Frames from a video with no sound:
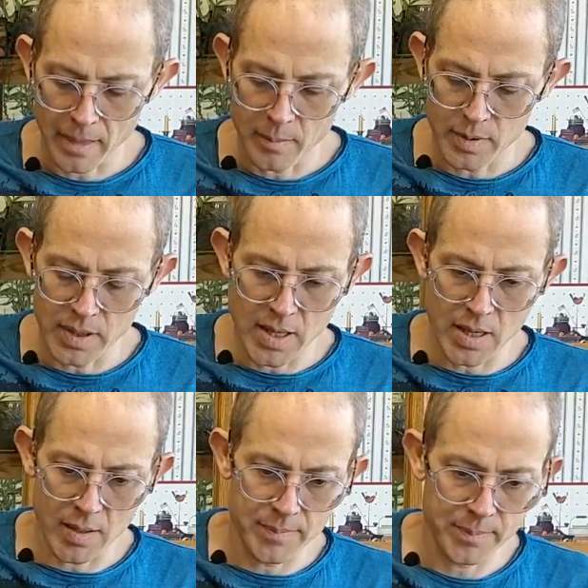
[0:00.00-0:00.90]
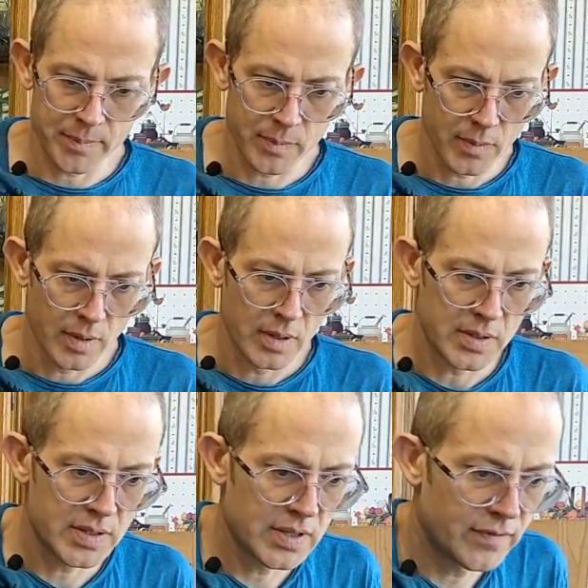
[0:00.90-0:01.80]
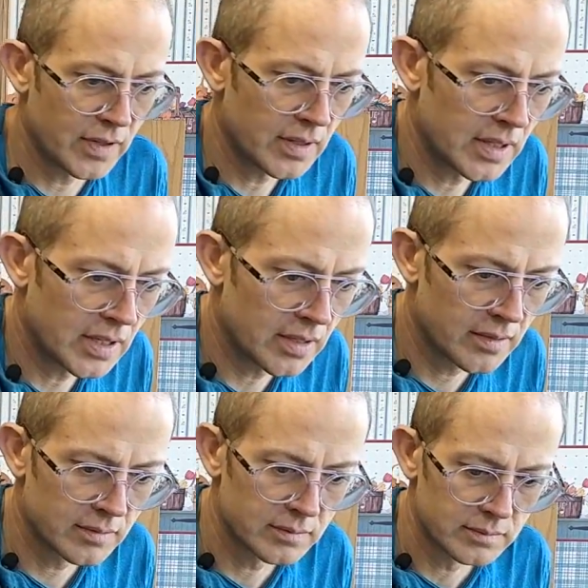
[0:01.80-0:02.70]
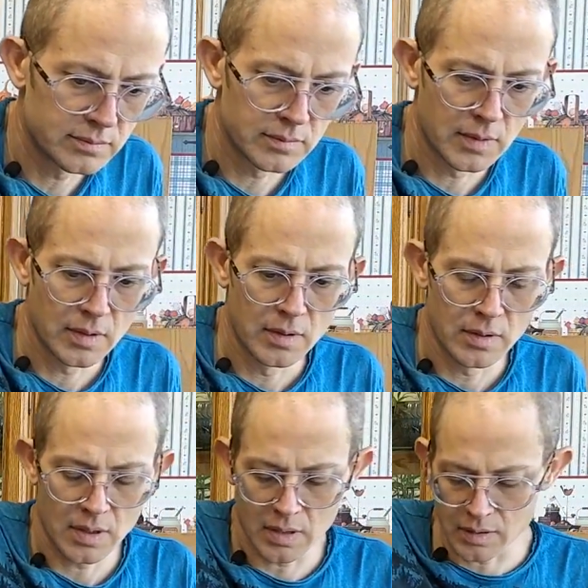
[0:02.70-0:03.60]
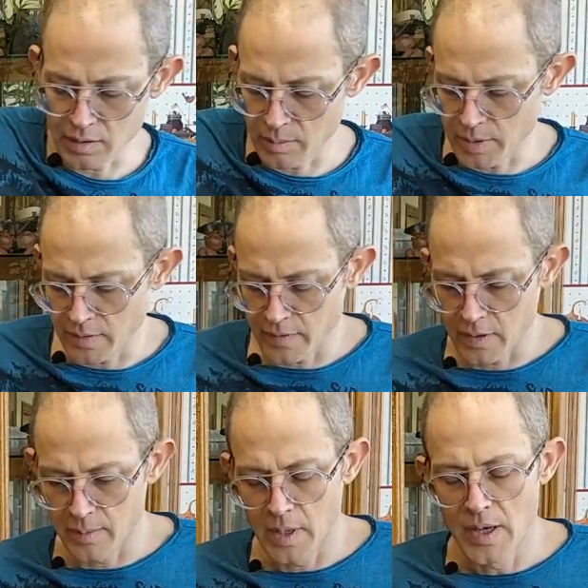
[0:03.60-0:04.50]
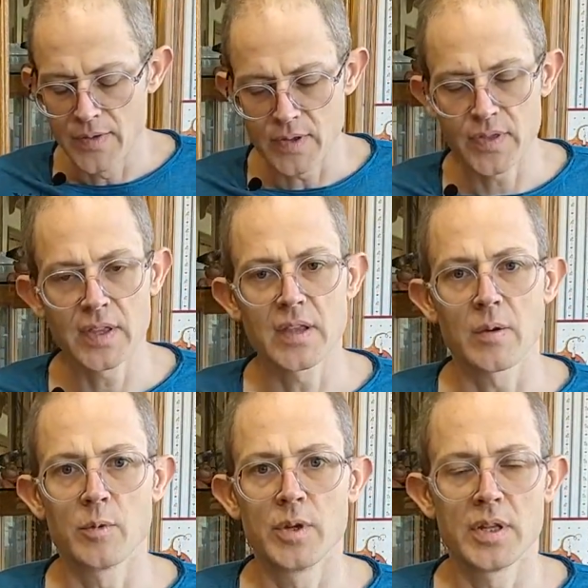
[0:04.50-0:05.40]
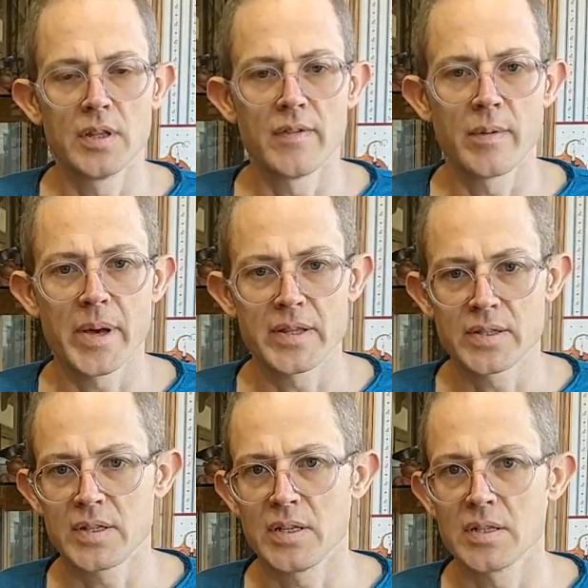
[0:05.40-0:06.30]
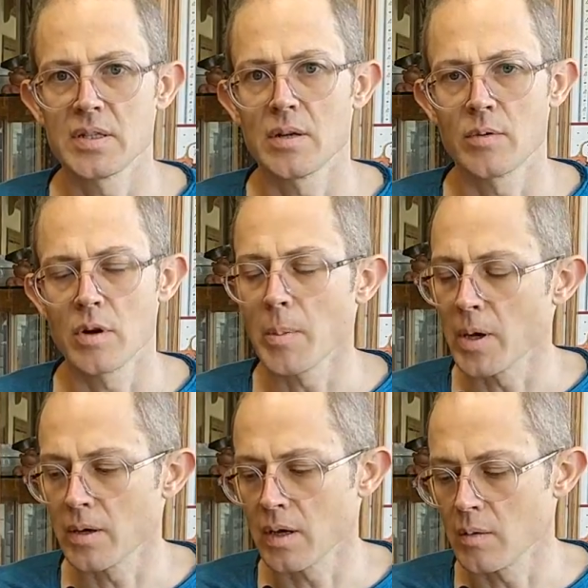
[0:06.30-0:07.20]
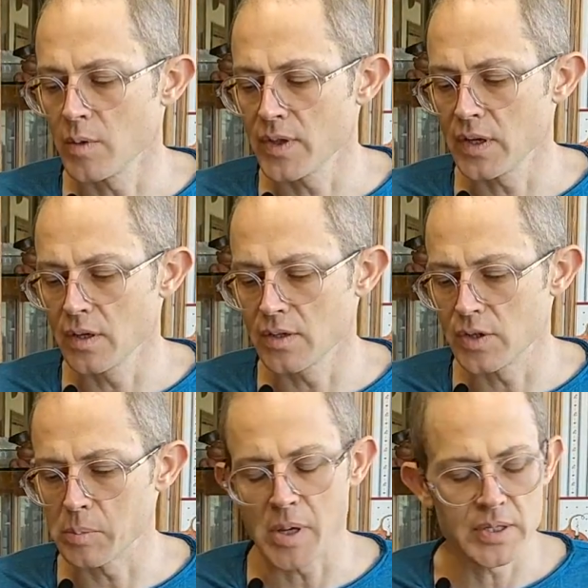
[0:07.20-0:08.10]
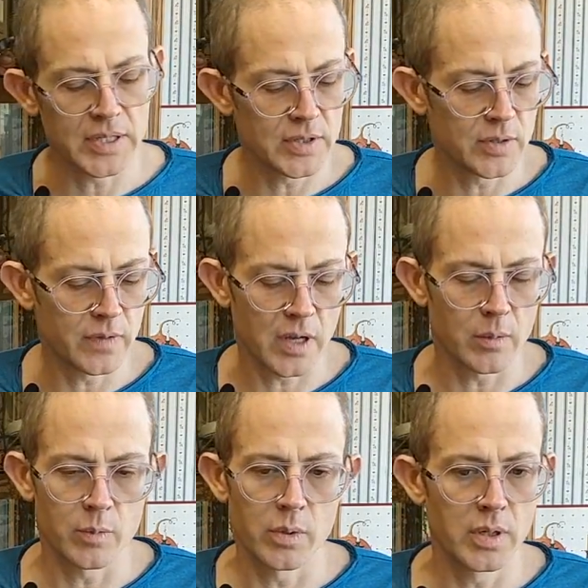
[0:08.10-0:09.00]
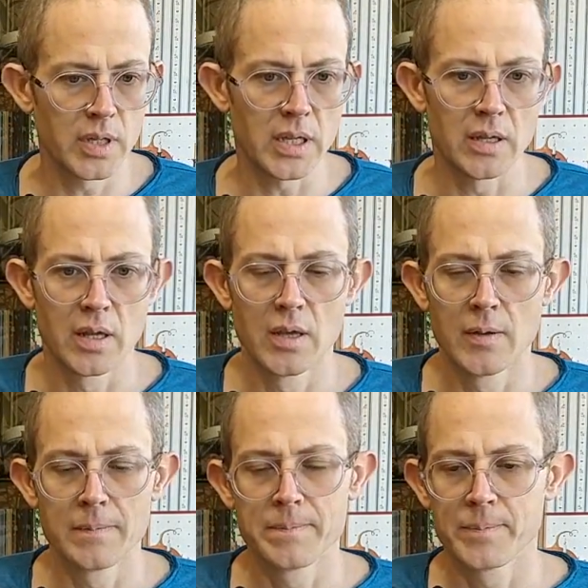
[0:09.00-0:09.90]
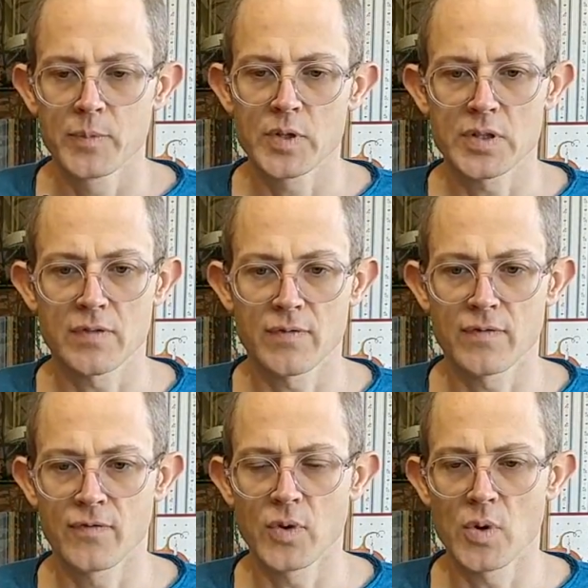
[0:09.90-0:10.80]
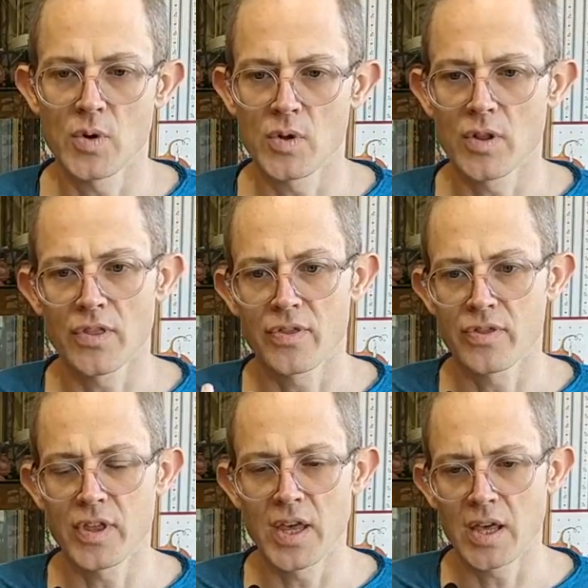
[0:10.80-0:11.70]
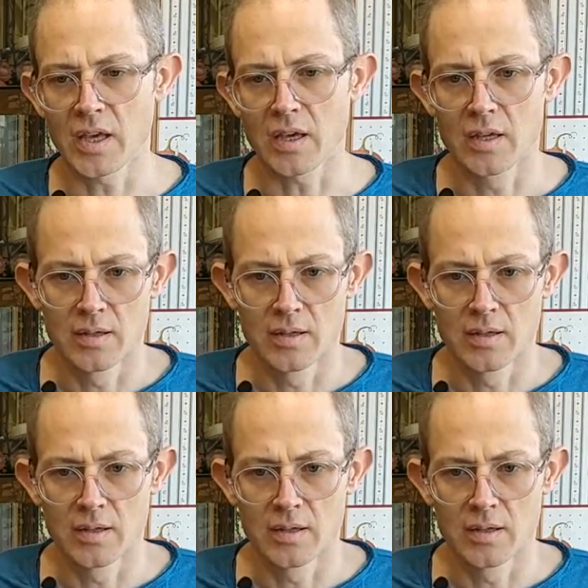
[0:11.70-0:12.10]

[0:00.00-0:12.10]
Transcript: But yeah, it's definitely got a little bit of a... The thing that I really love about this tea is the aroma. And with any good Jingmai teas, you've got a really just full, thick,